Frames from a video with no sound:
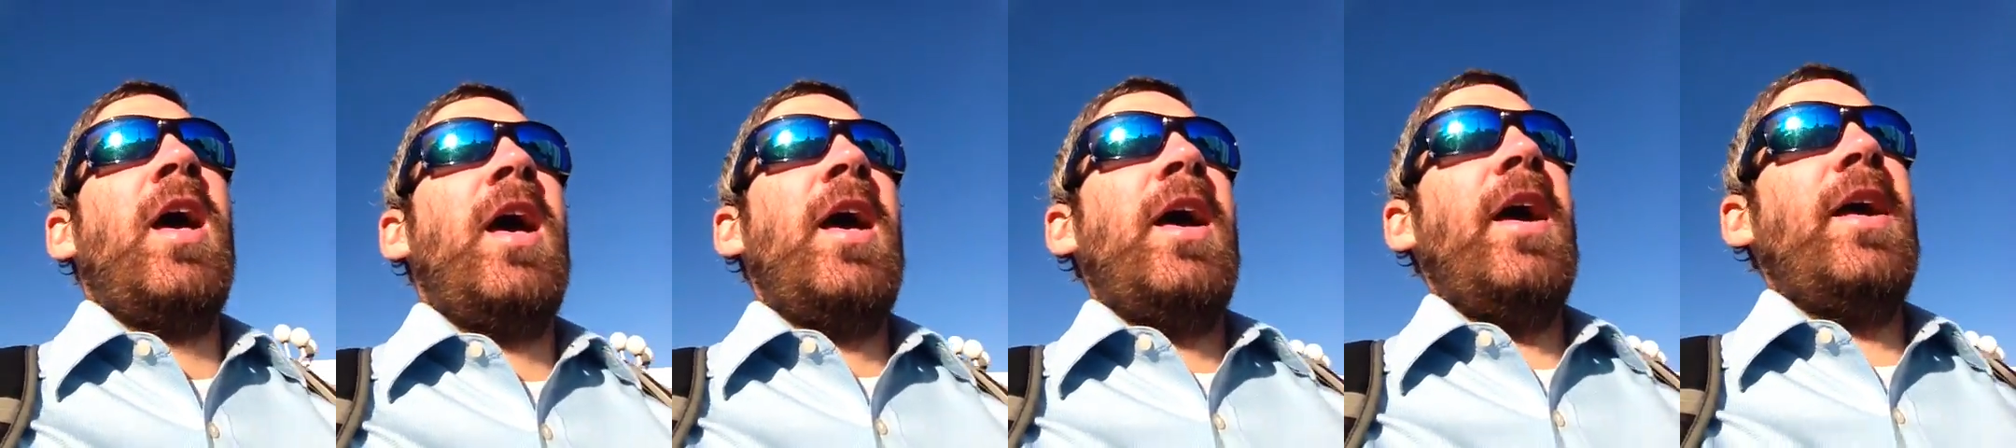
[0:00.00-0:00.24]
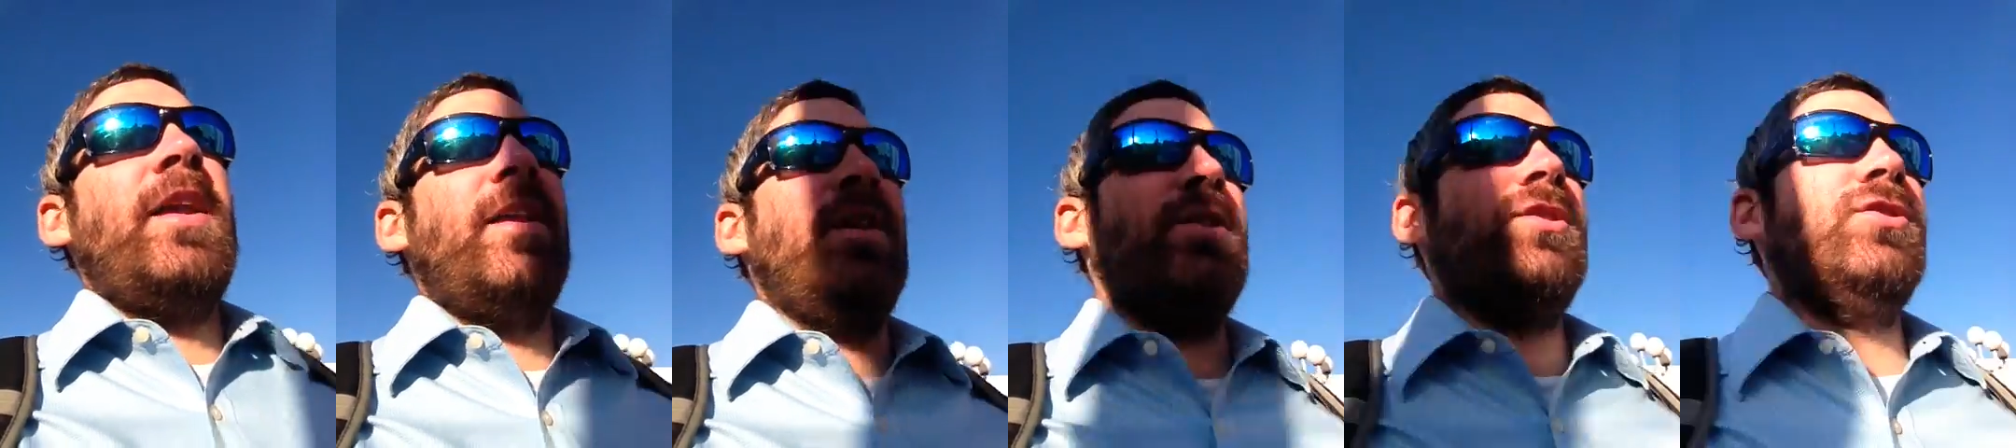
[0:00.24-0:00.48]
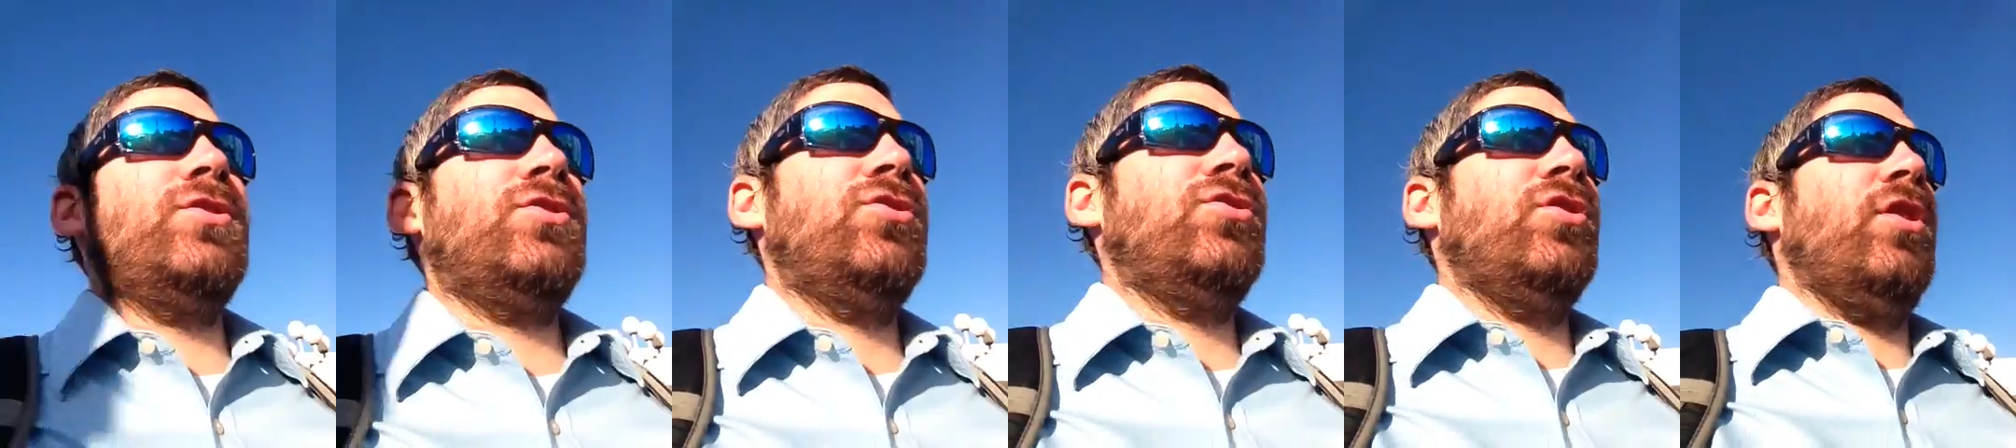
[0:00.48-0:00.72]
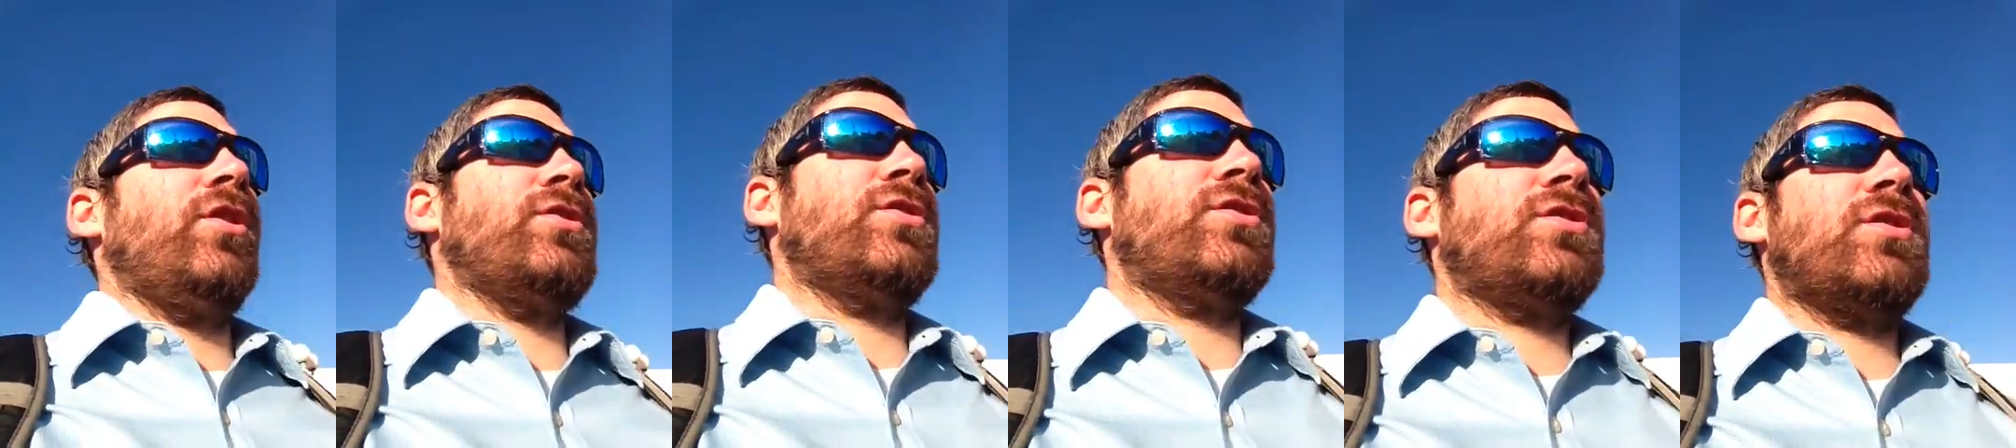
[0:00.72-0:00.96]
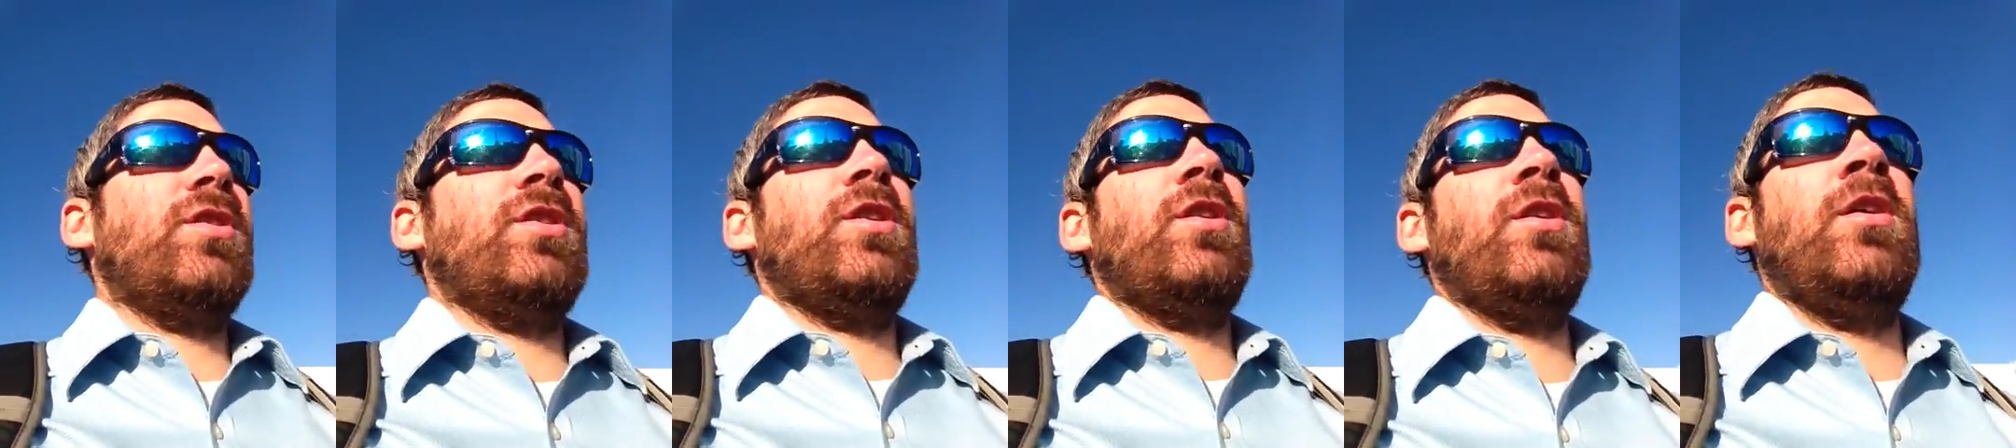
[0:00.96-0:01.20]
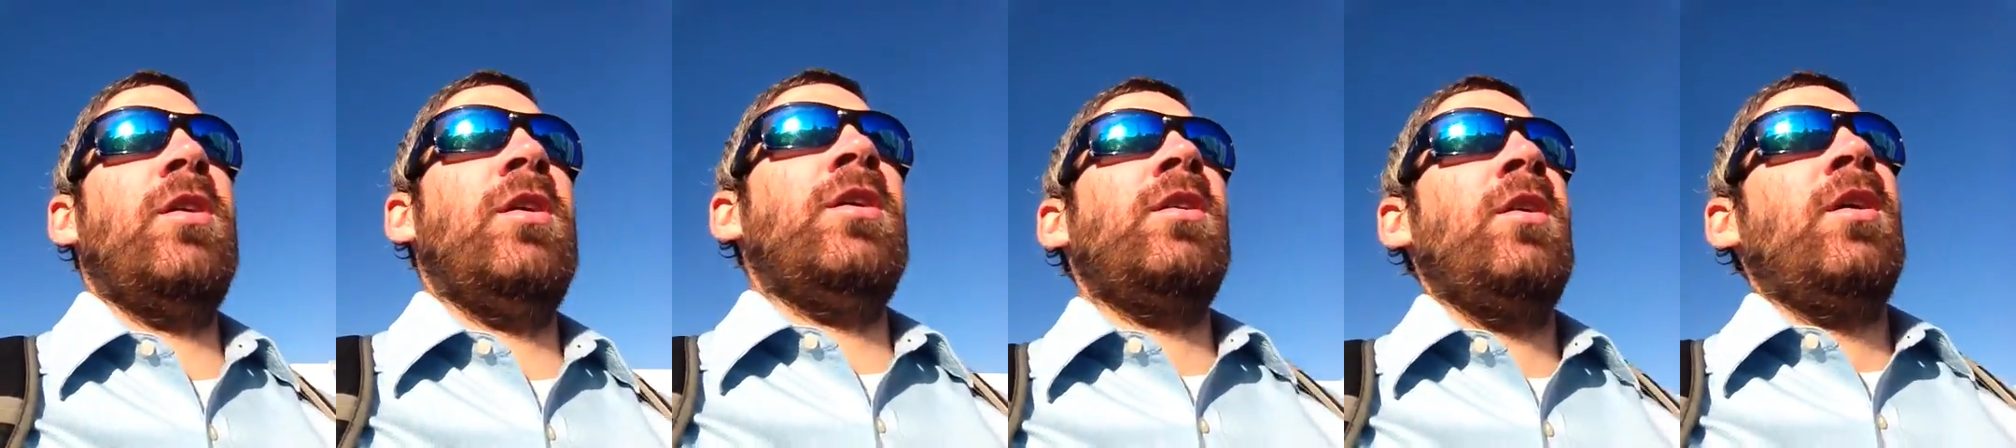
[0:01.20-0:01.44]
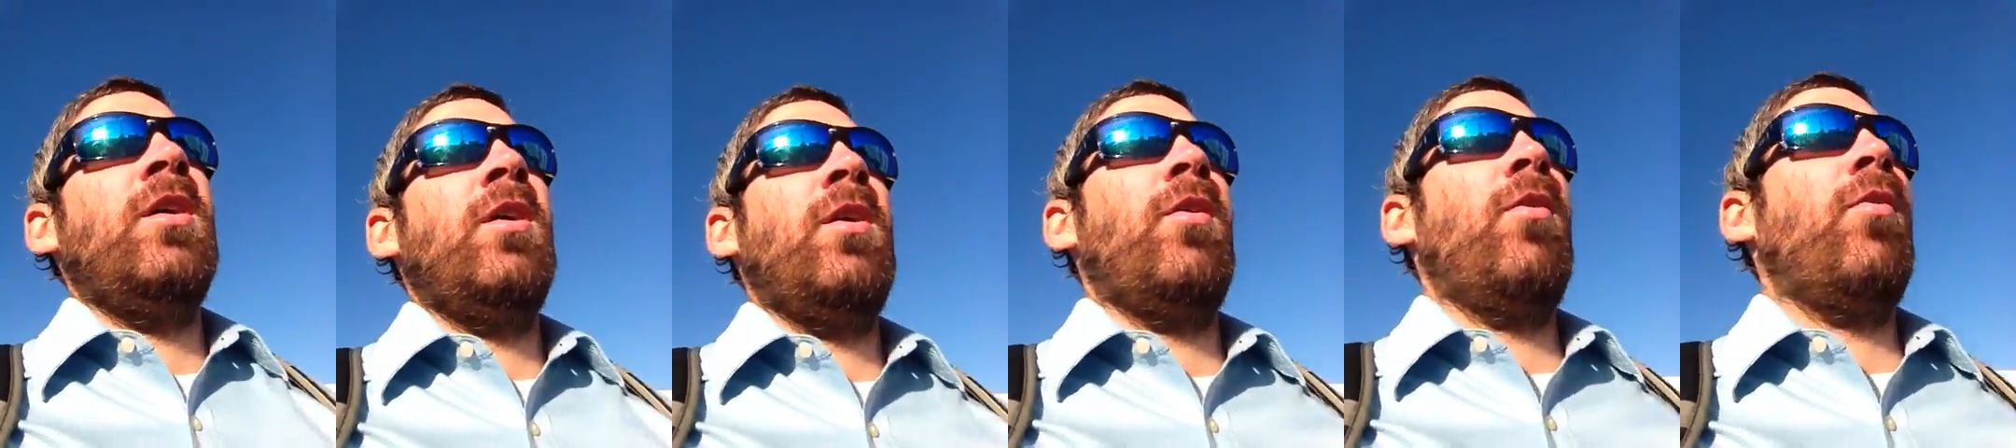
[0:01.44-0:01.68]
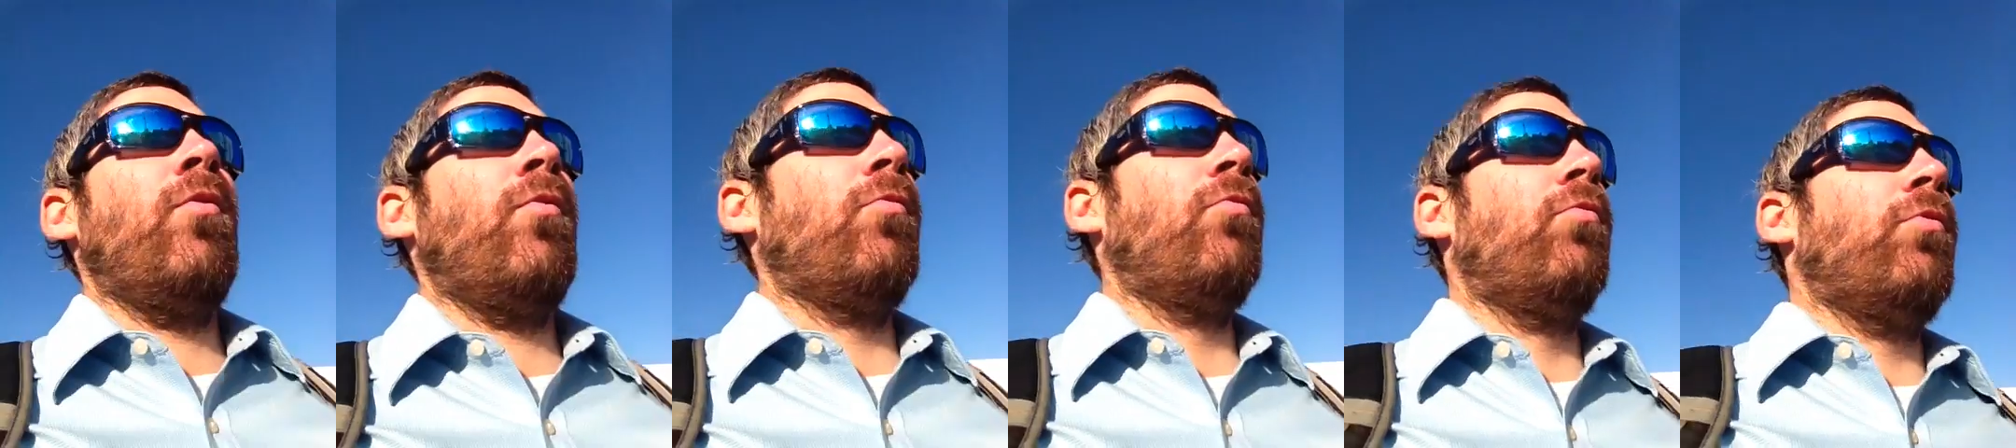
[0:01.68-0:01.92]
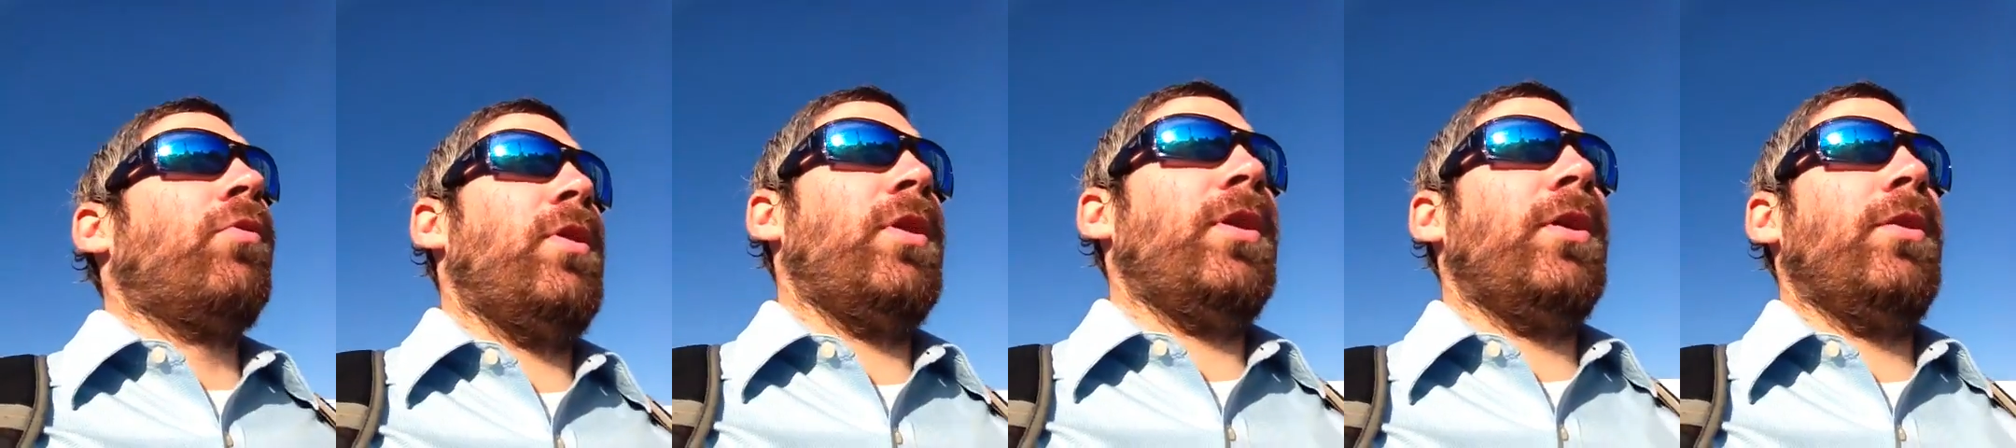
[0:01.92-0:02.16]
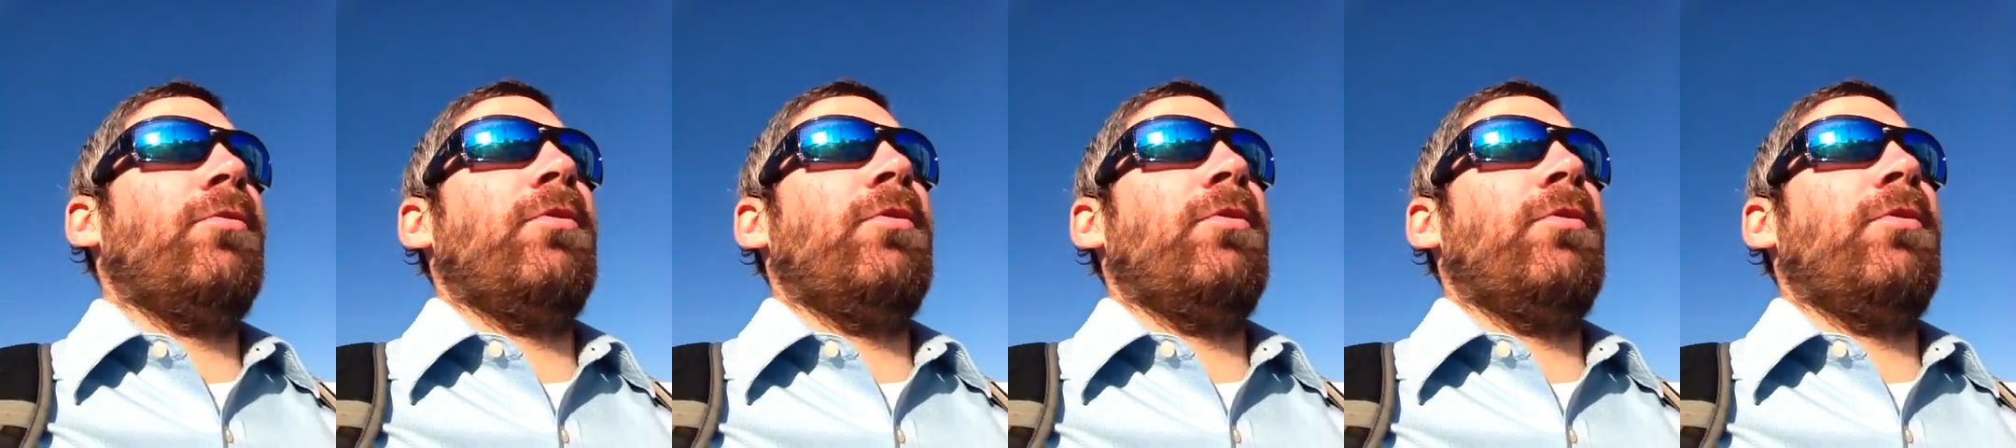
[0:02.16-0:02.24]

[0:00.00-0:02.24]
It is just really,